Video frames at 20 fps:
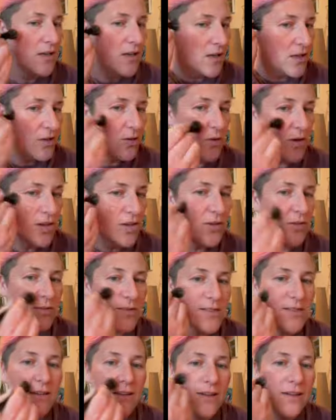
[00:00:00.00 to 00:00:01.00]
You can
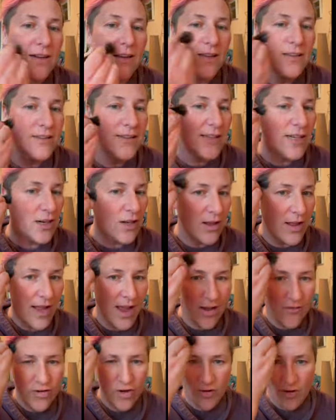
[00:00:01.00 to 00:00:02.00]
use a little
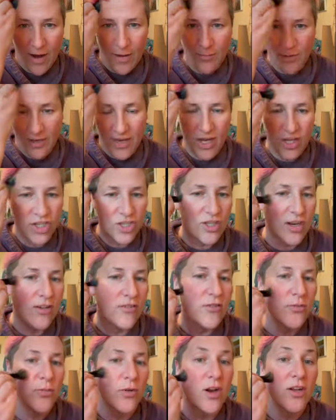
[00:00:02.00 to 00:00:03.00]
heavier application
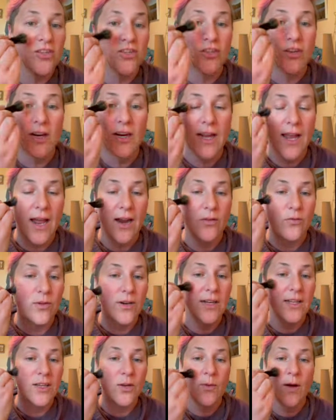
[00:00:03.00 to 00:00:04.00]
of the bronzer, again,
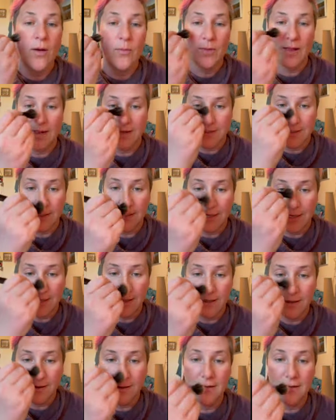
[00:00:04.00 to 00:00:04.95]
really well blended in,